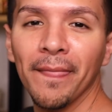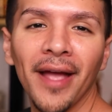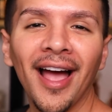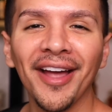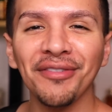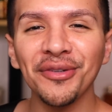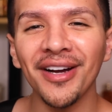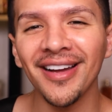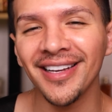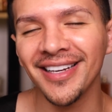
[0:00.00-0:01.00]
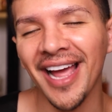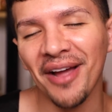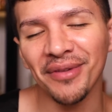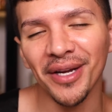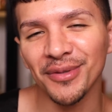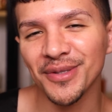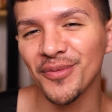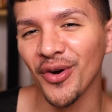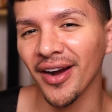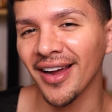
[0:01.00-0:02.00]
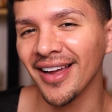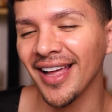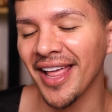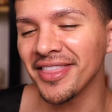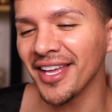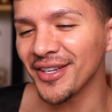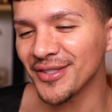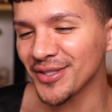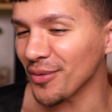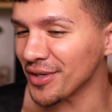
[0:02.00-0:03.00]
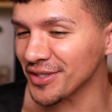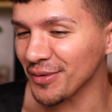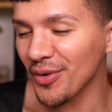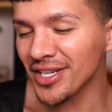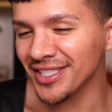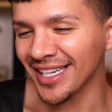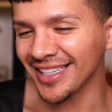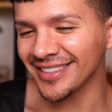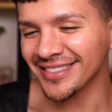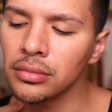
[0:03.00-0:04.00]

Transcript: Hi, everyone. I'm Gabriel Zamora, and thank you so much for watching.